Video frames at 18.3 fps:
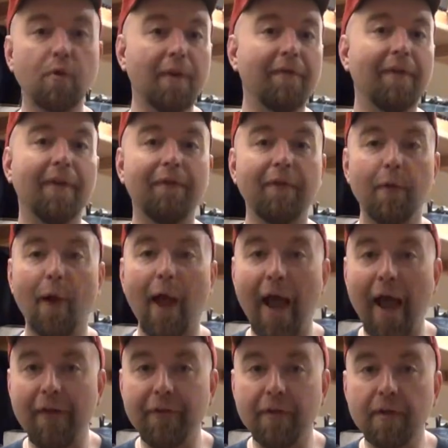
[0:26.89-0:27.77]
or even if you
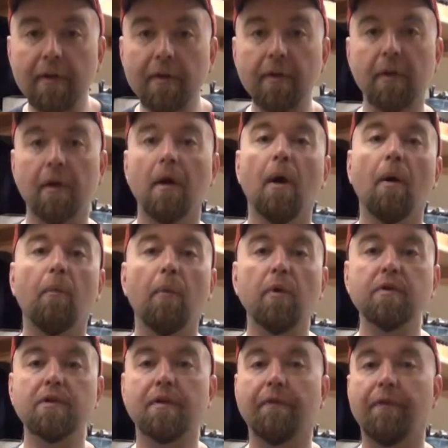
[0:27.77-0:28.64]
haven't,
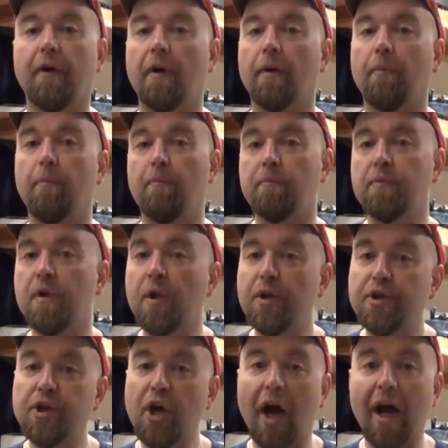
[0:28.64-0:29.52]
most of our
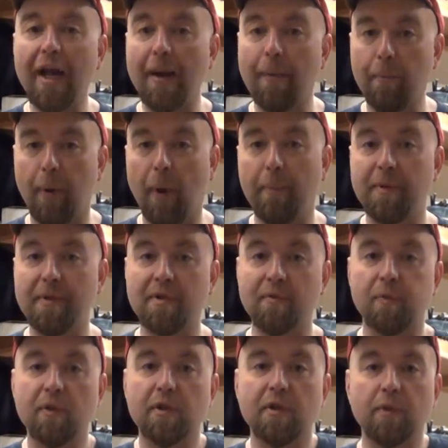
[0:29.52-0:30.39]
giant puppets,
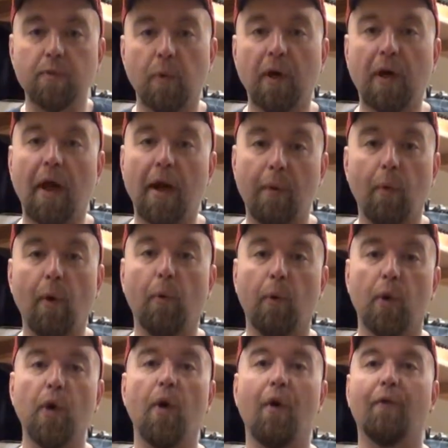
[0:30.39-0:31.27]
which is what
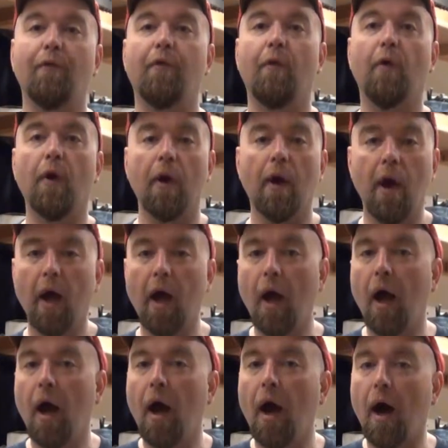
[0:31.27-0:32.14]
we're known for,
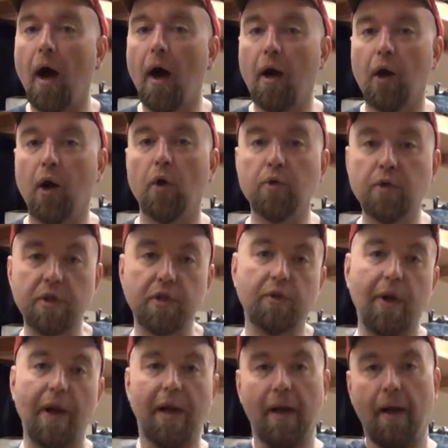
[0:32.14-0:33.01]
go
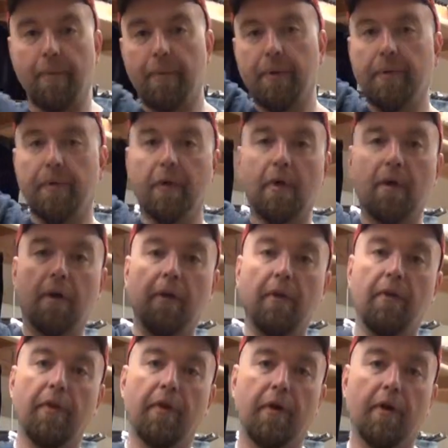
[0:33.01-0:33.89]
straight up.
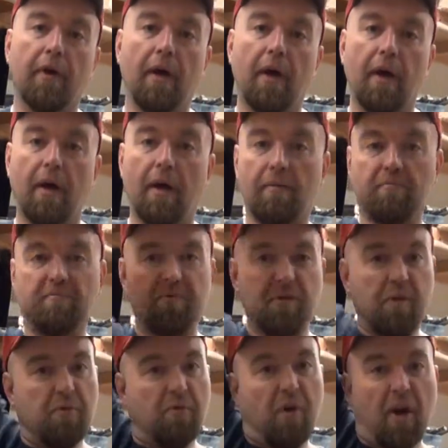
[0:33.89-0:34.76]
They're
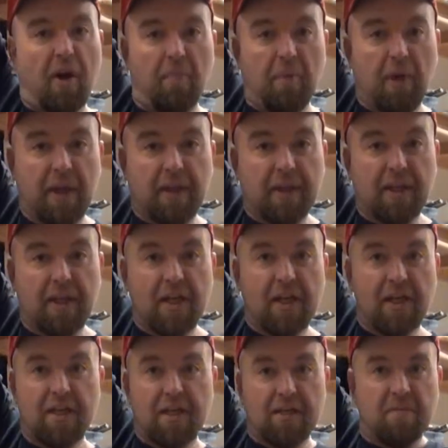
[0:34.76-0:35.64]
you run them like
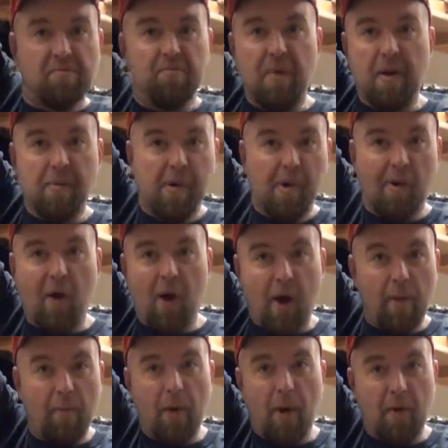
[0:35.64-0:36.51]
this, maybe your
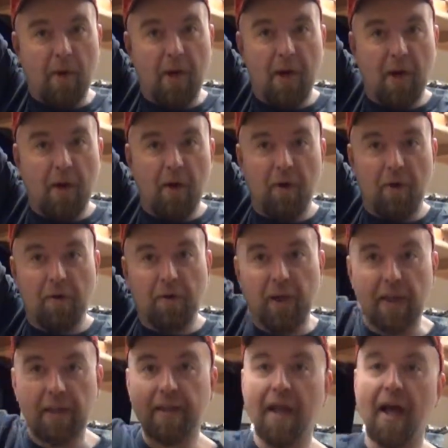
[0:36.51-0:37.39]
arm out here
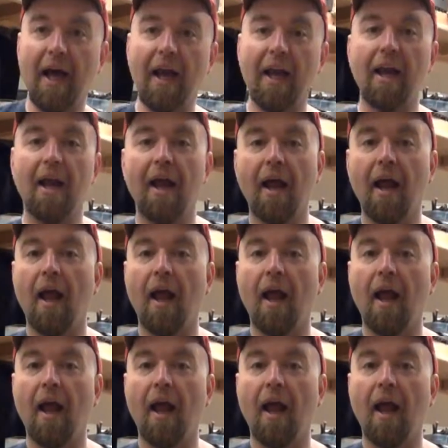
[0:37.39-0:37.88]
like that.